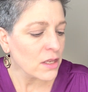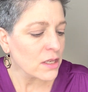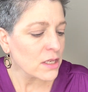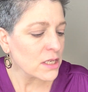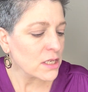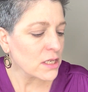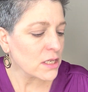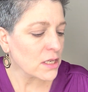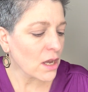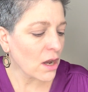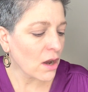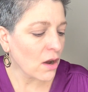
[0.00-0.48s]

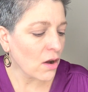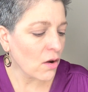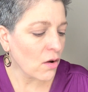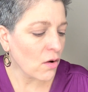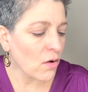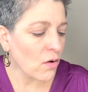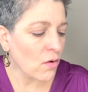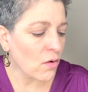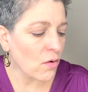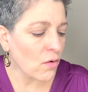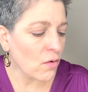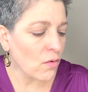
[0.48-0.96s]

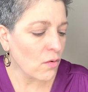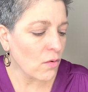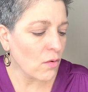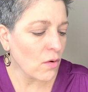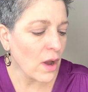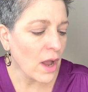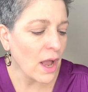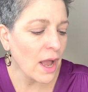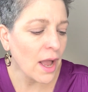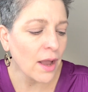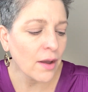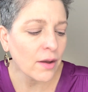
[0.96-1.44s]

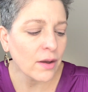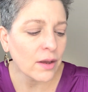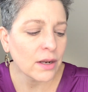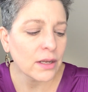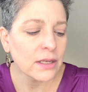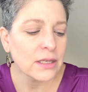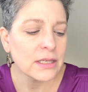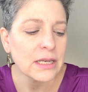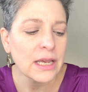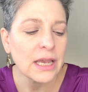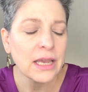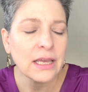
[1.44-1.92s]
So I'm
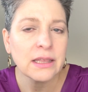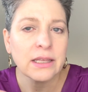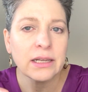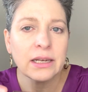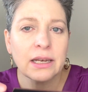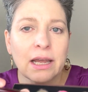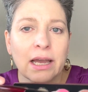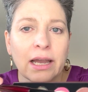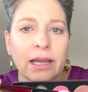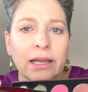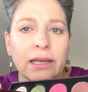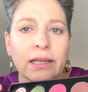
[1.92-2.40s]
gonna take the
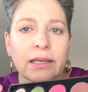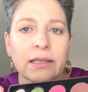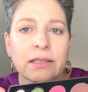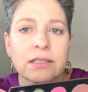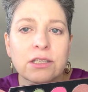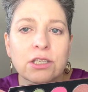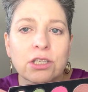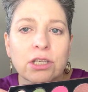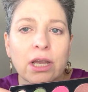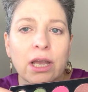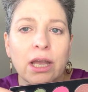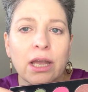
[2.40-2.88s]

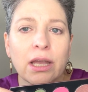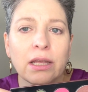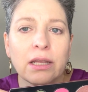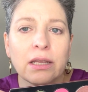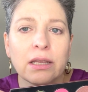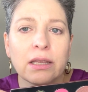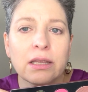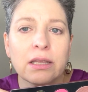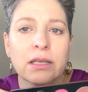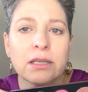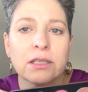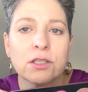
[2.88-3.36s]
lightest
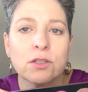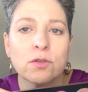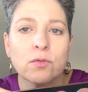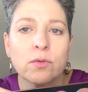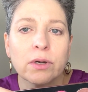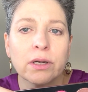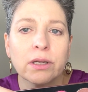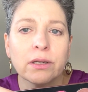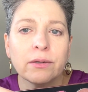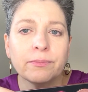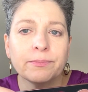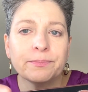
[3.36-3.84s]
shade, this
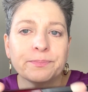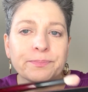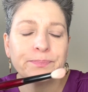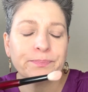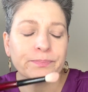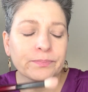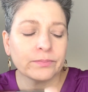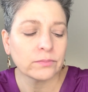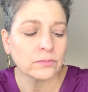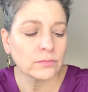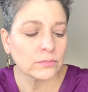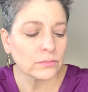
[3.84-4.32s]
one.
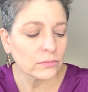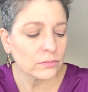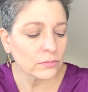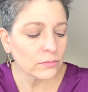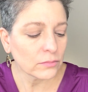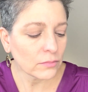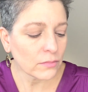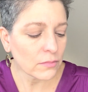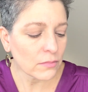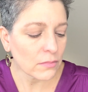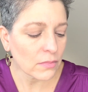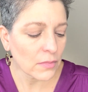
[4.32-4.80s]

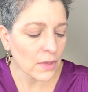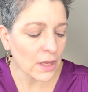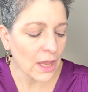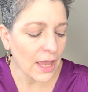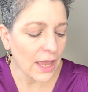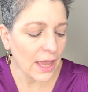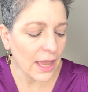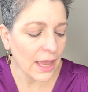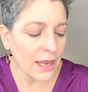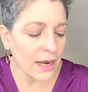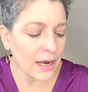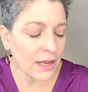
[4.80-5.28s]

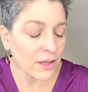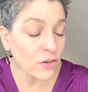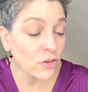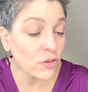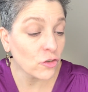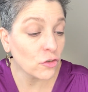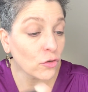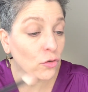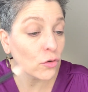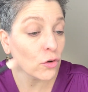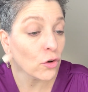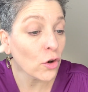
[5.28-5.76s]
And as
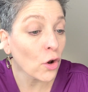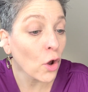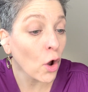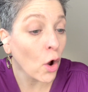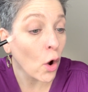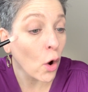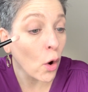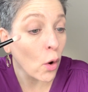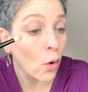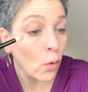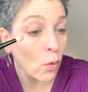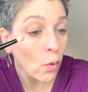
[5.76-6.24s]
you
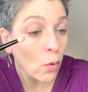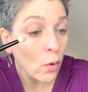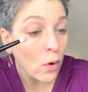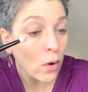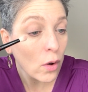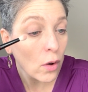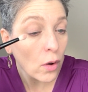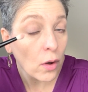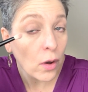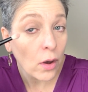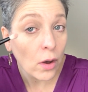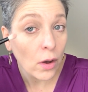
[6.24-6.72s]

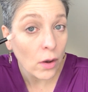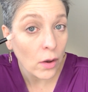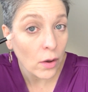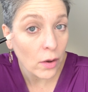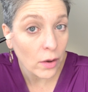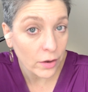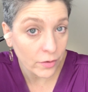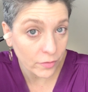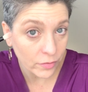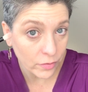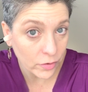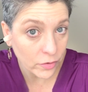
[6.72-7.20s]
know,
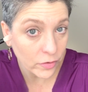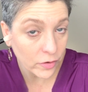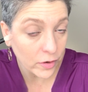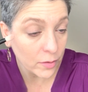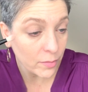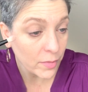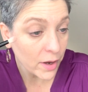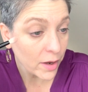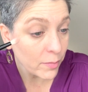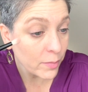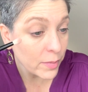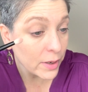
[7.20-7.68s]
if you've
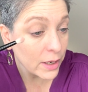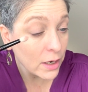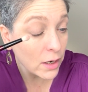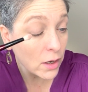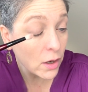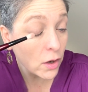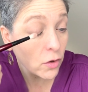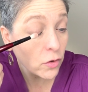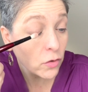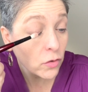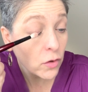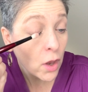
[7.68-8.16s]
seen my
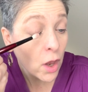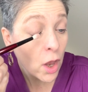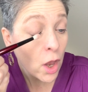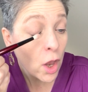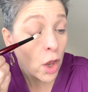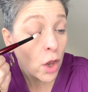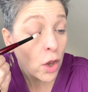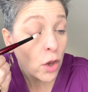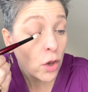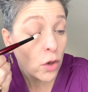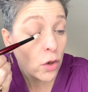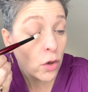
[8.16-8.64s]
videos,
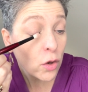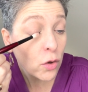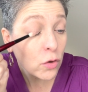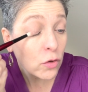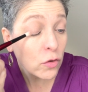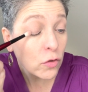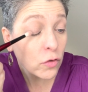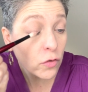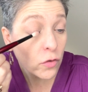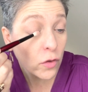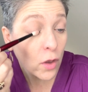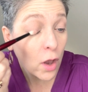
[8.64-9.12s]
you
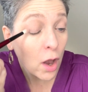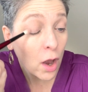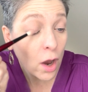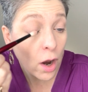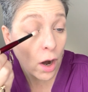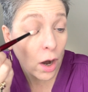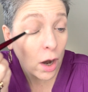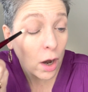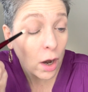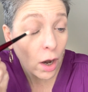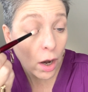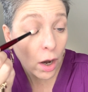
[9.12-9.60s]

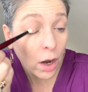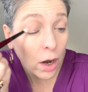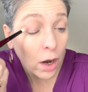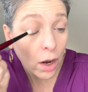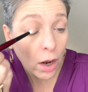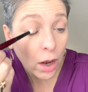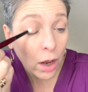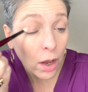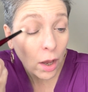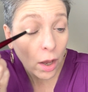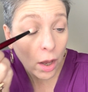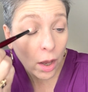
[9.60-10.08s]
start
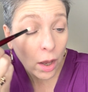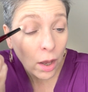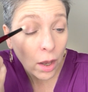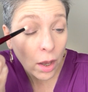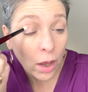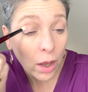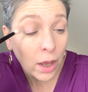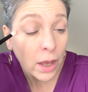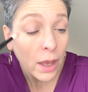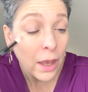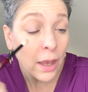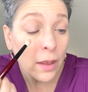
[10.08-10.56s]

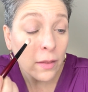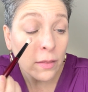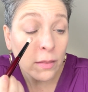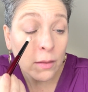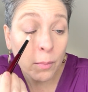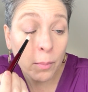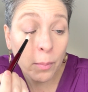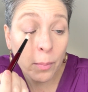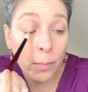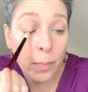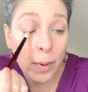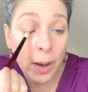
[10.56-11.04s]
in
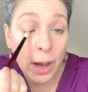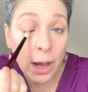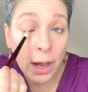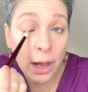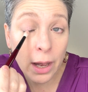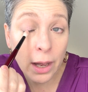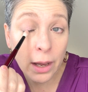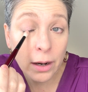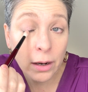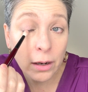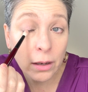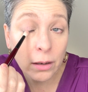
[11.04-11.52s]
the
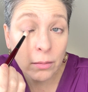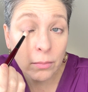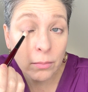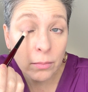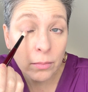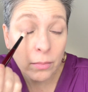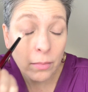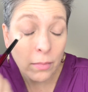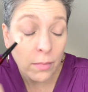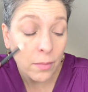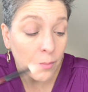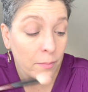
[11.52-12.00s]

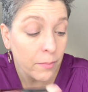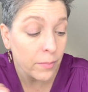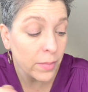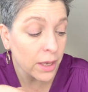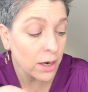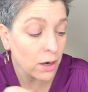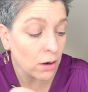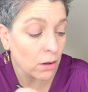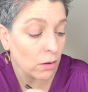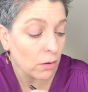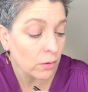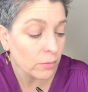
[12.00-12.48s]
bottom
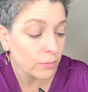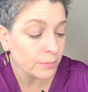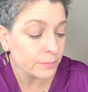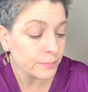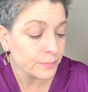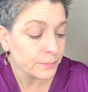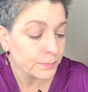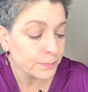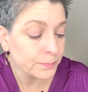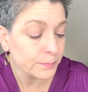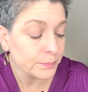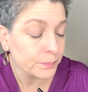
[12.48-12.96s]
middle,